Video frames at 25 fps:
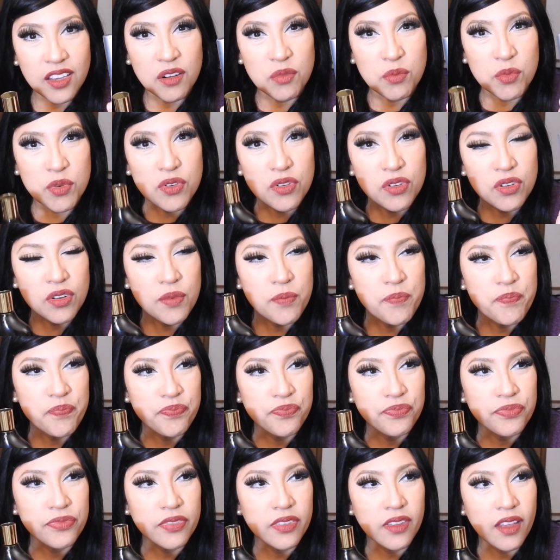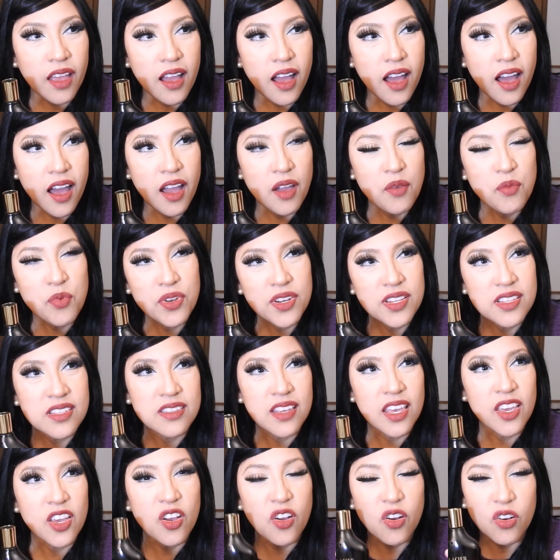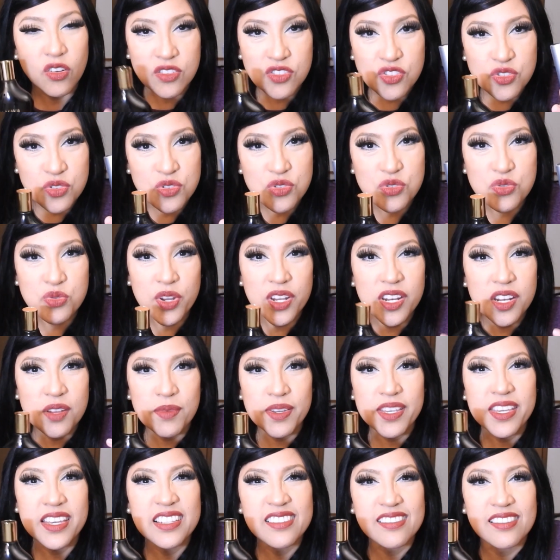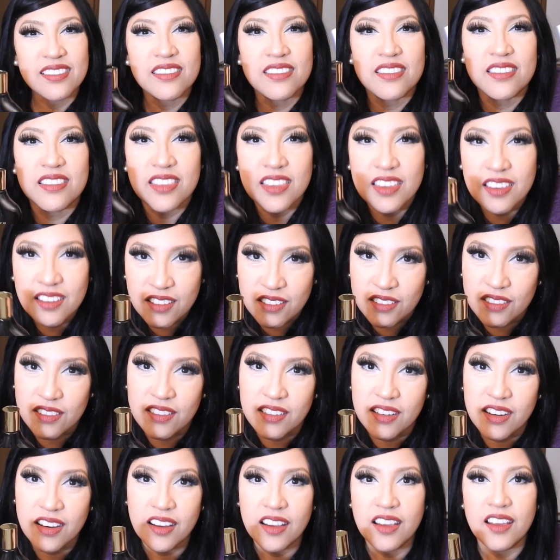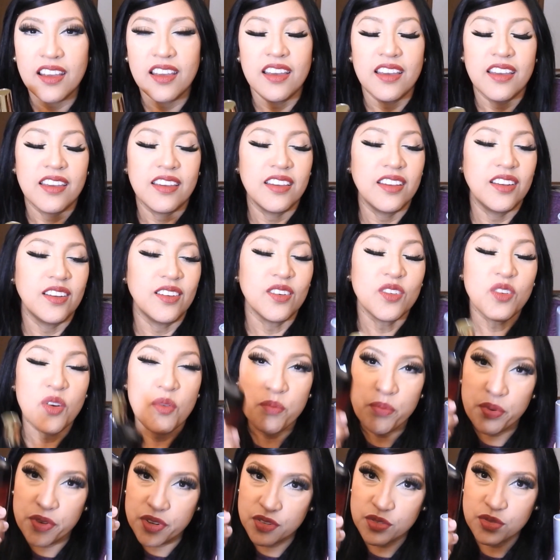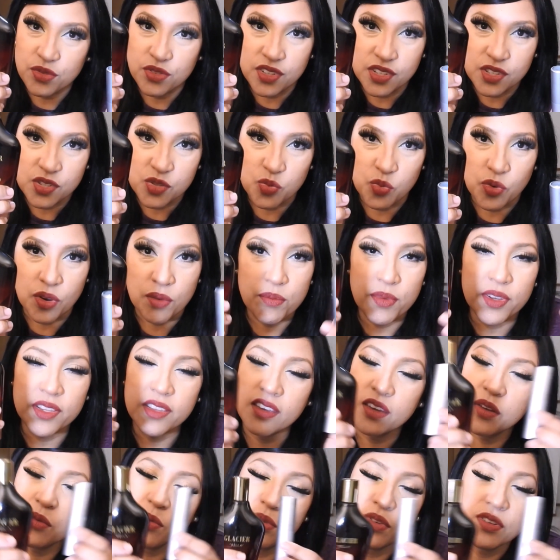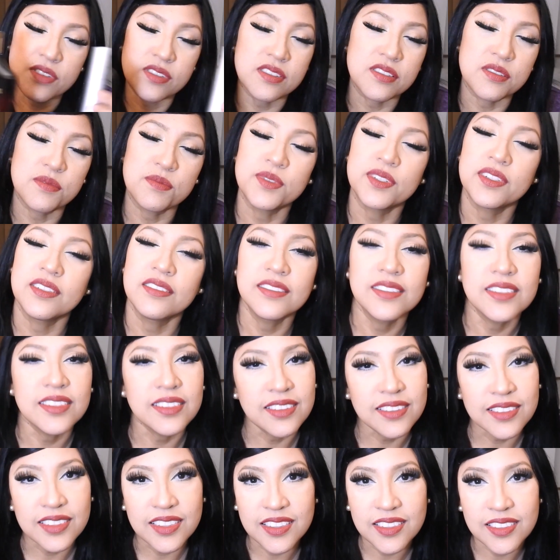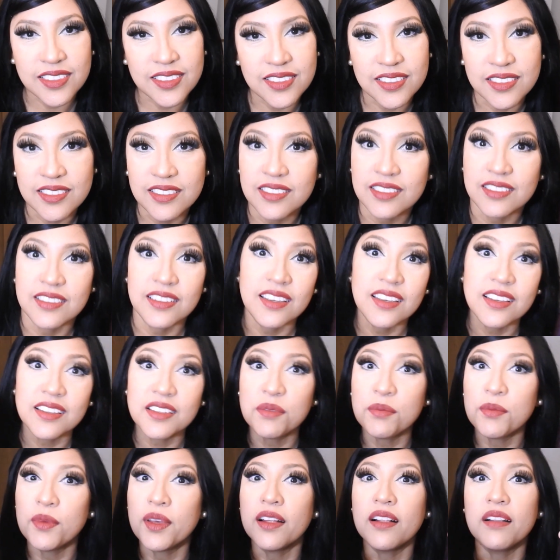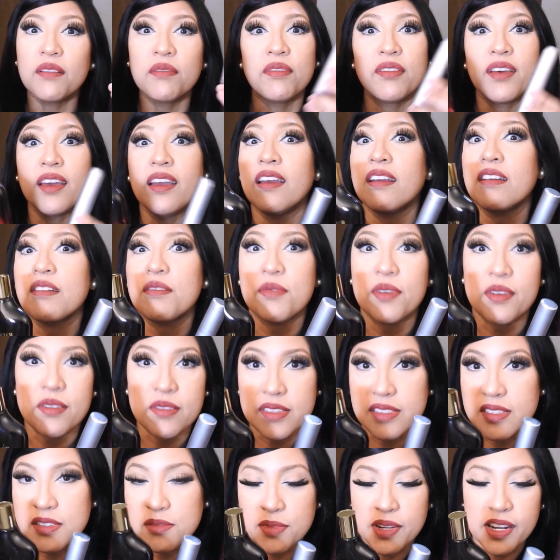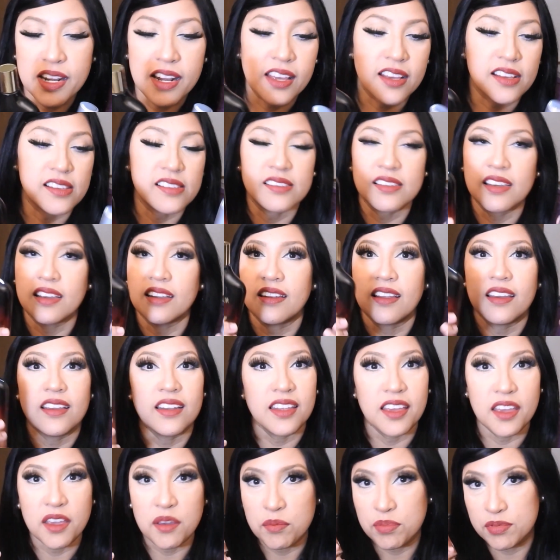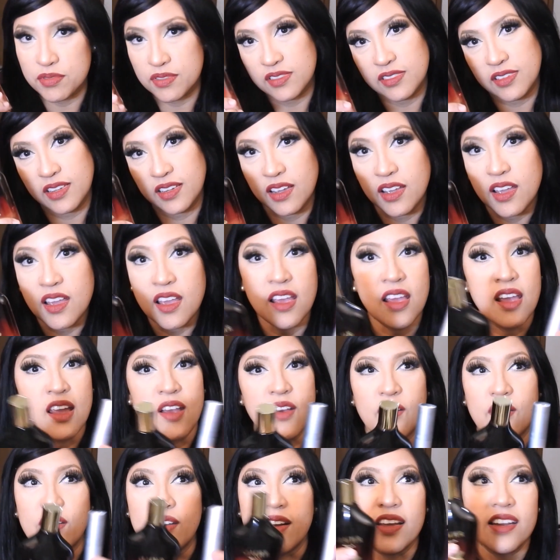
more, I wouldn't say concentrated, but just thicker, you know, compared to this one. But they both smell delicious, and they smell very, very similar. I gotta say 98% or